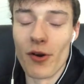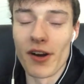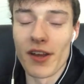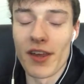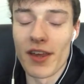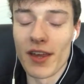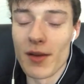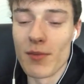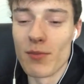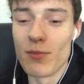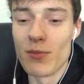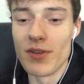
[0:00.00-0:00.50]
a
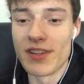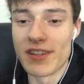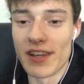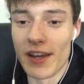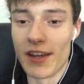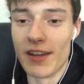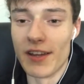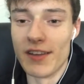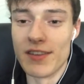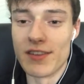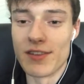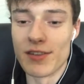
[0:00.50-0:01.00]
game, we
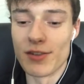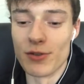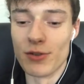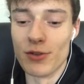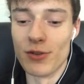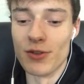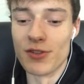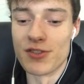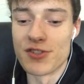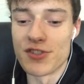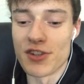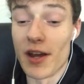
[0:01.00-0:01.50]
tend
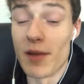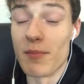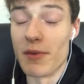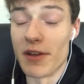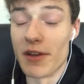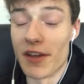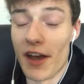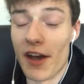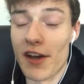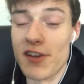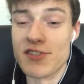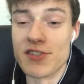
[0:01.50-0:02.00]
to try and
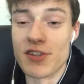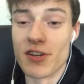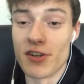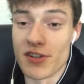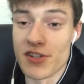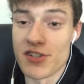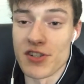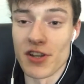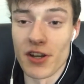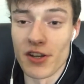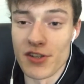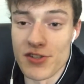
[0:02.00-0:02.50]
make
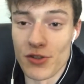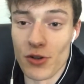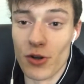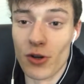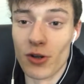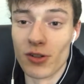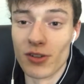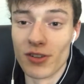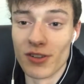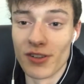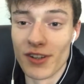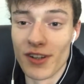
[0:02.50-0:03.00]
Isaac sing a
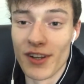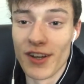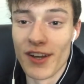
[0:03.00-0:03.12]
song.